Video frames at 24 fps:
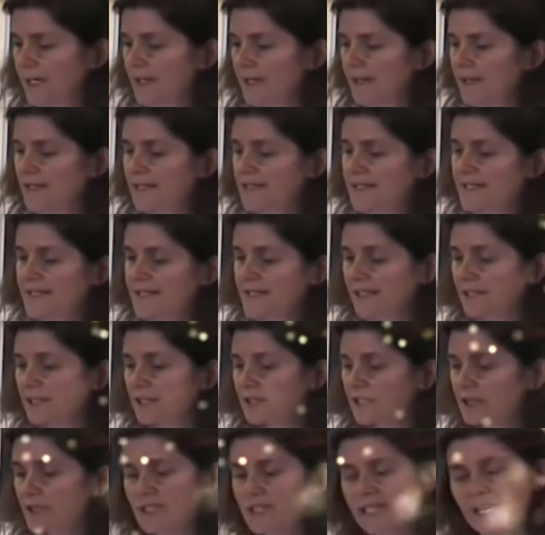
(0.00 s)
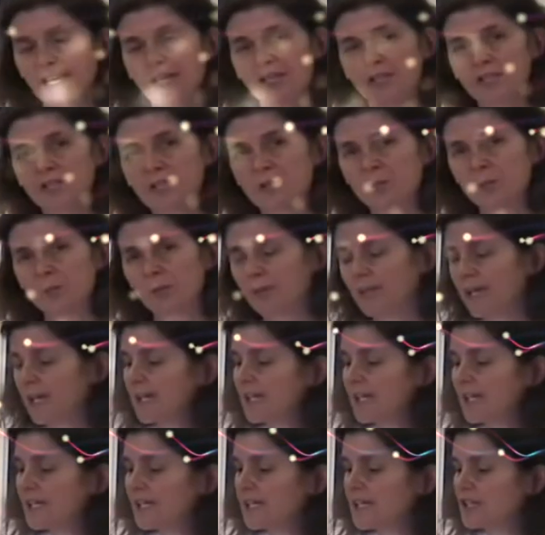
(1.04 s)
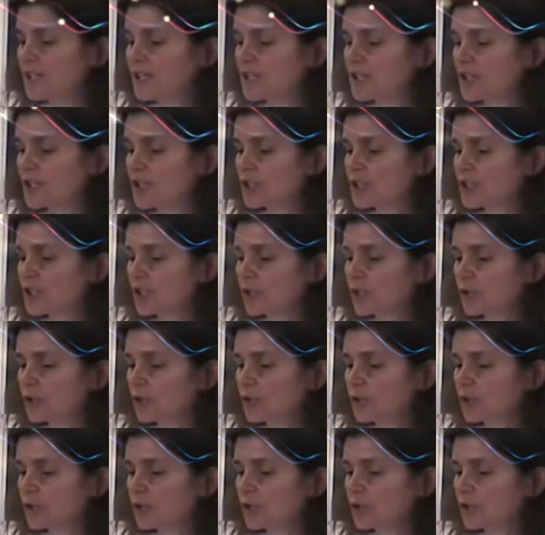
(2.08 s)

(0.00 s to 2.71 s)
These single cells will then each